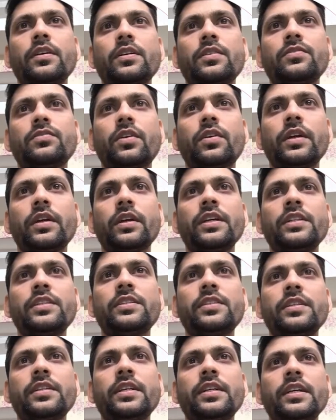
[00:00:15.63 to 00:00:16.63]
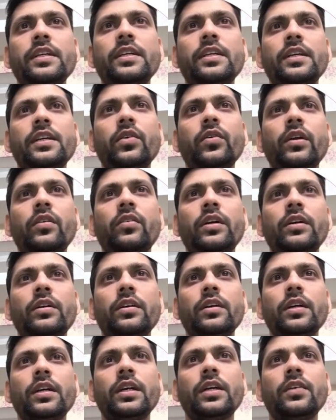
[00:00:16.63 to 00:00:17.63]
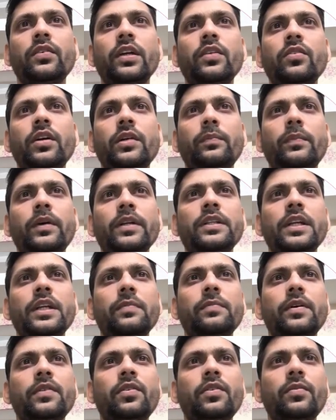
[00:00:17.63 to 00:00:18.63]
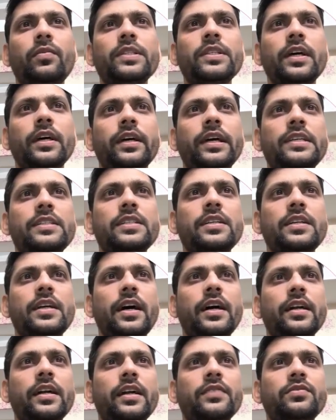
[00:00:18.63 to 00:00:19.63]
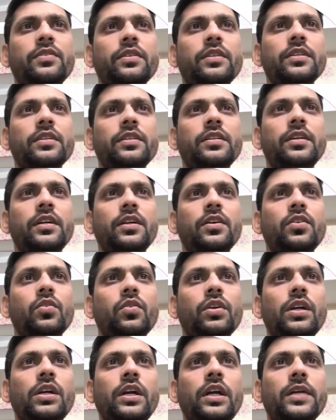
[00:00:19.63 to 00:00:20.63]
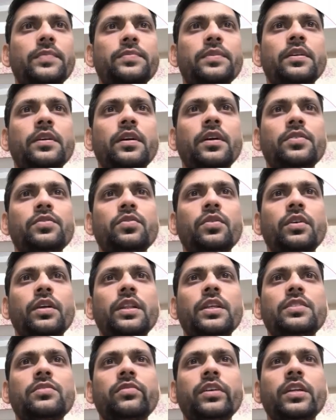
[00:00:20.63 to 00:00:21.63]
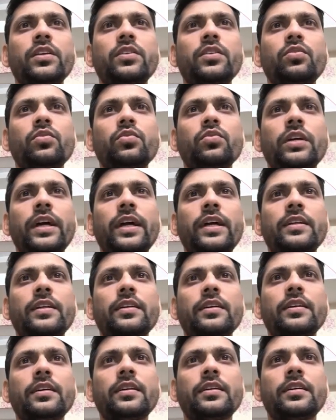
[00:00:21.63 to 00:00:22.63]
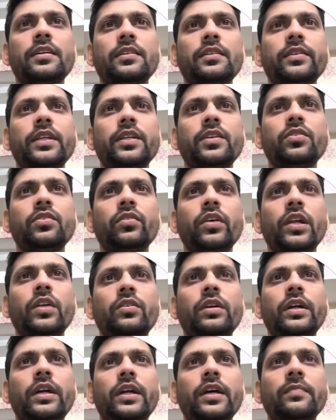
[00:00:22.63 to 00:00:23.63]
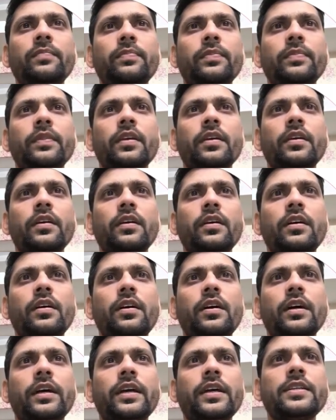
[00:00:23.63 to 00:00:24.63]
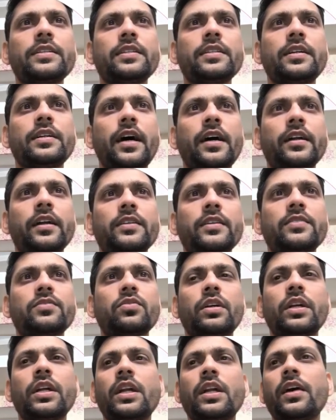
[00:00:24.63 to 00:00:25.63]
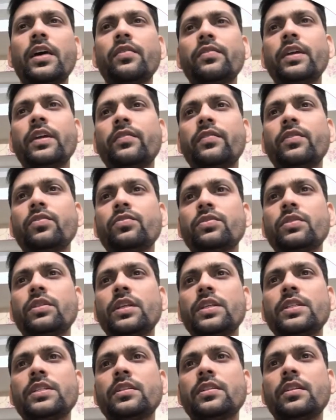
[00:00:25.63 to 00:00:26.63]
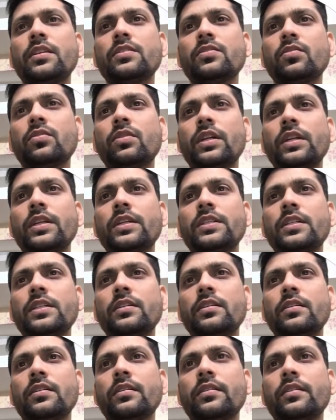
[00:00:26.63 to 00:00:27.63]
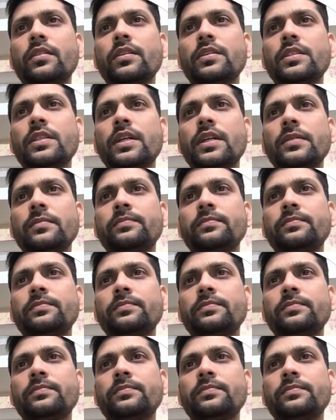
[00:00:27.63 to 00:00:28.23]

For each city, evaluate monthly performance against target for the total trips. So in this, we need to evaluate data against target. So till now, we have used this data